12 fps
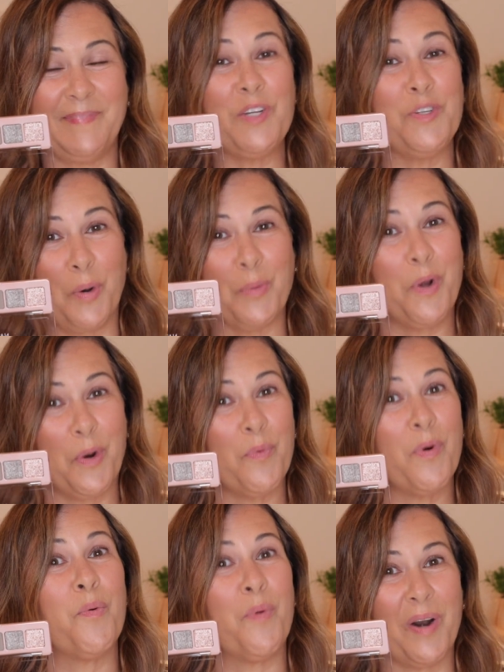don't
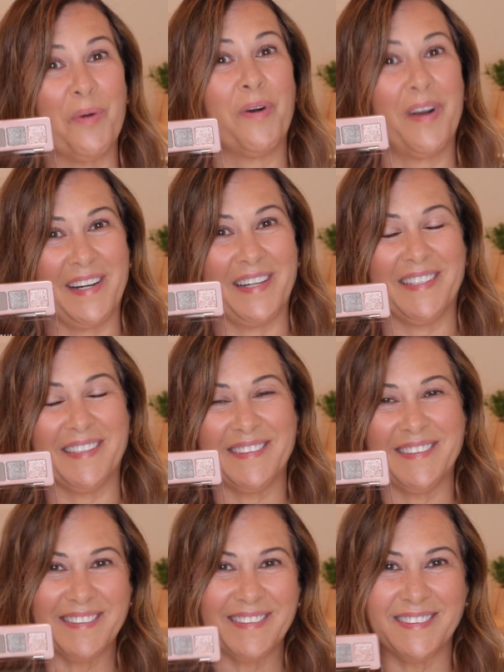know where we're headed.
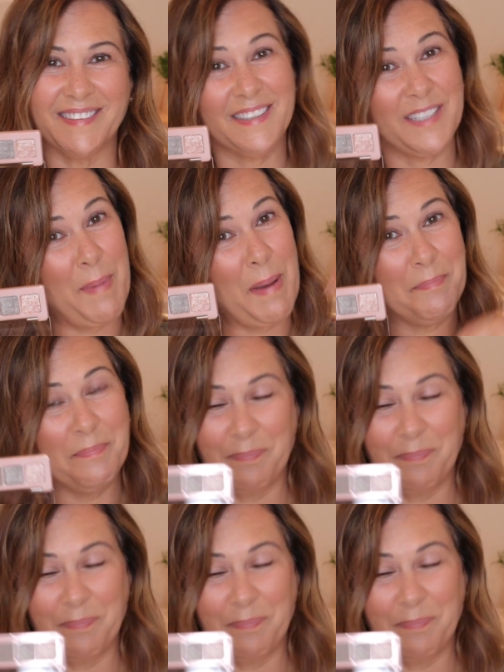Come on.